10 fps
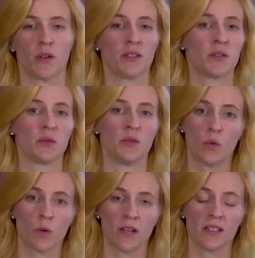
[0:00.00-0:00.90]
it's through
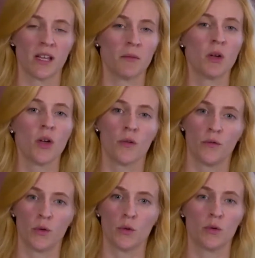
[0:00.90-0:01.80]
tourism,
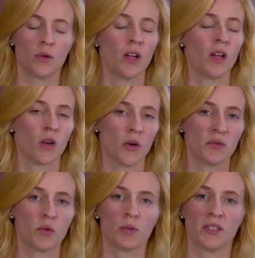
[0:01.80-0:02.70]
food,
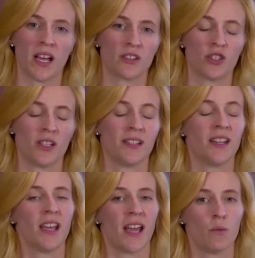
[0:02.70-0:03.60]
coastal protection,
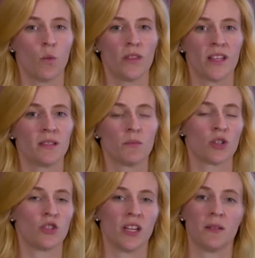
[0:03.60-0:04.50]
and one that's
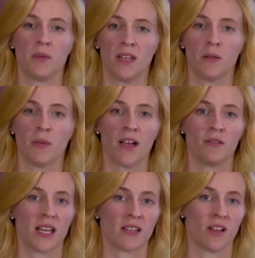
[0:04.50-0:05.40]
emerging being the
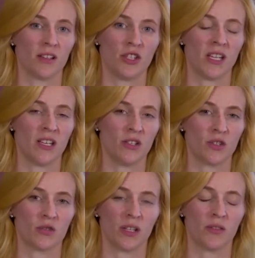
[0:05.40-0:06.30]
biotechnology
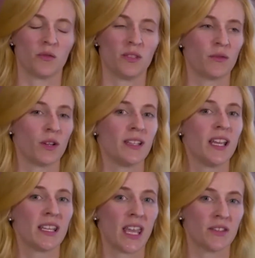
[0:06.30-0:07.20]
industry through different
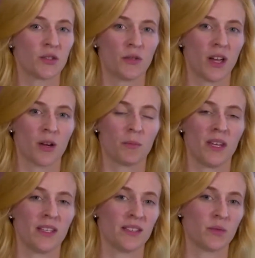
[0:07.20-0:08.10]
cancer
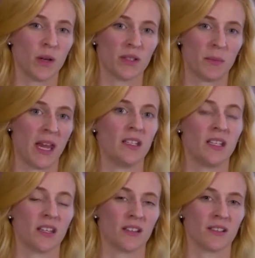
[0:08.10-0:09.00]
therapies as well as
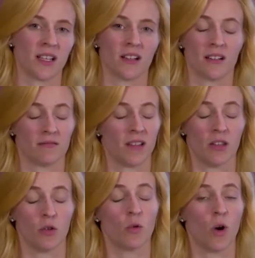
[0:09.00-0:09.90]
painkillers that are
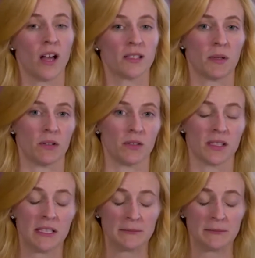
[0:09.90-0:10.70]
in local hospitals.